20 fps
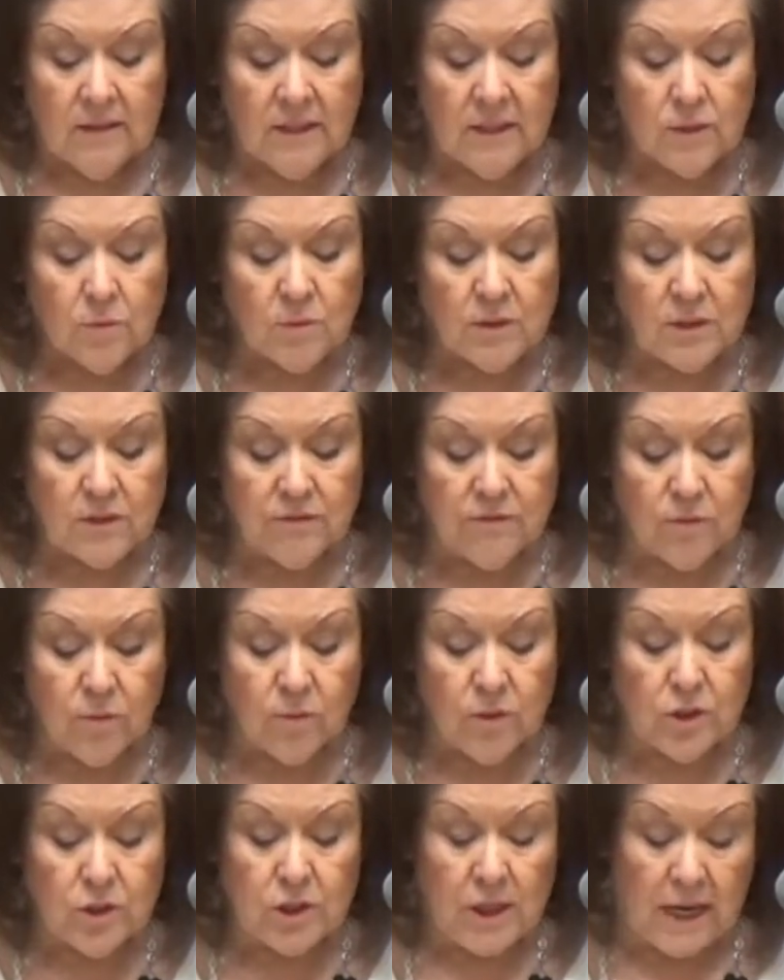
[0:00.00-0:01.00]
This was a
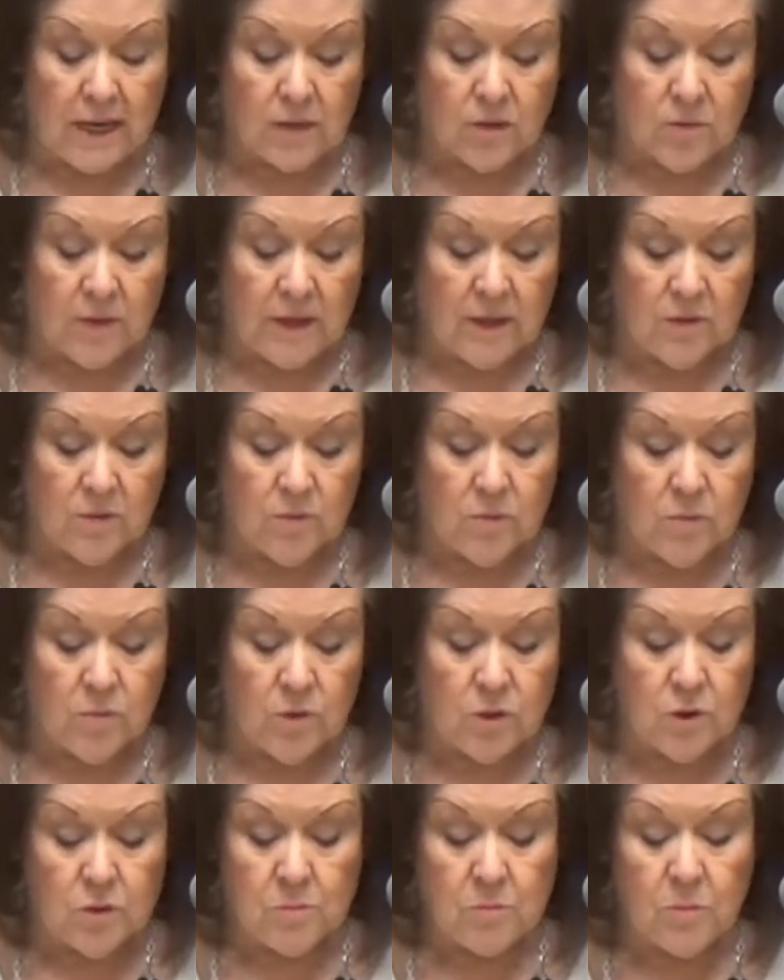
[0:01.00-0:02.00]
foreshadowing
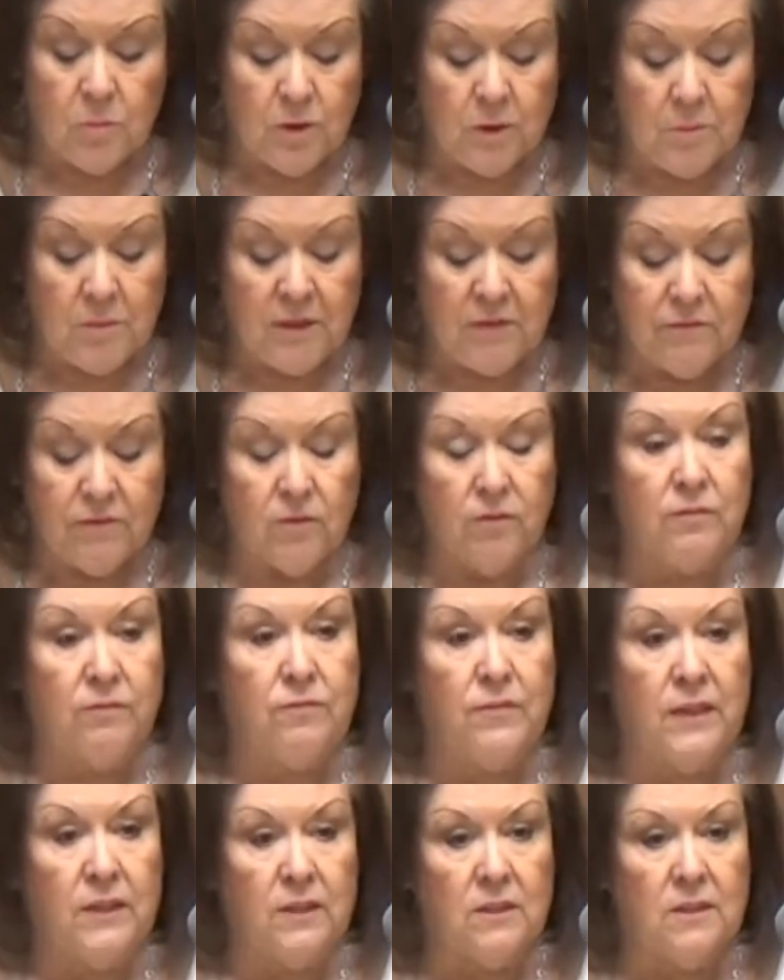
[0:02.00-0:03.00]
which would be
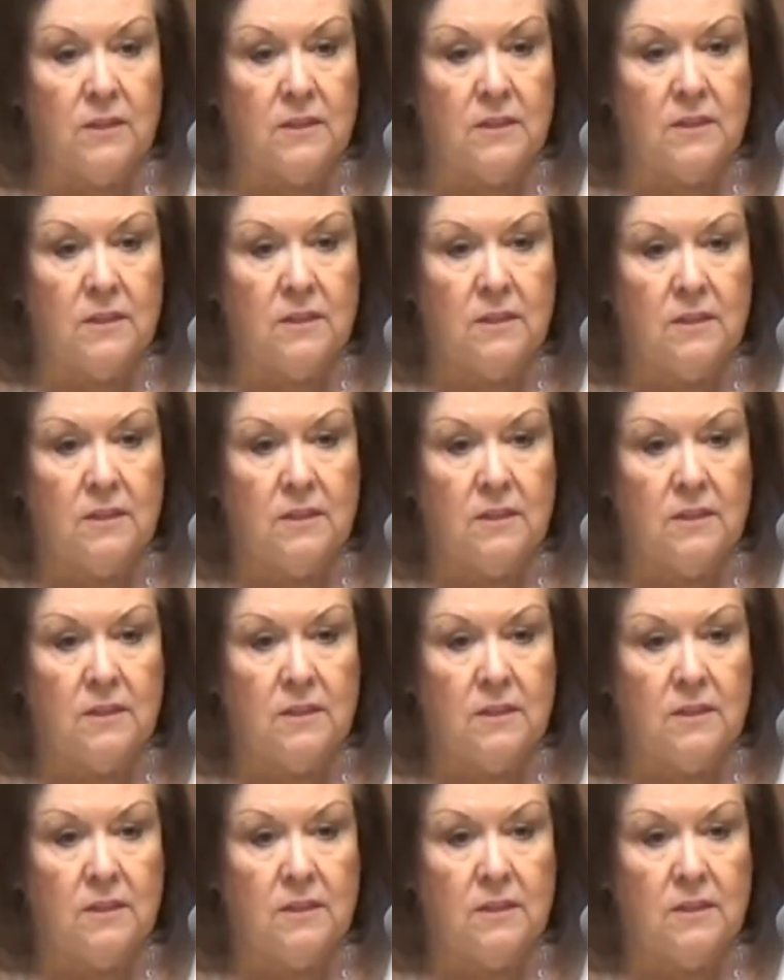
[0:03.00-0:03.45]
fulfilled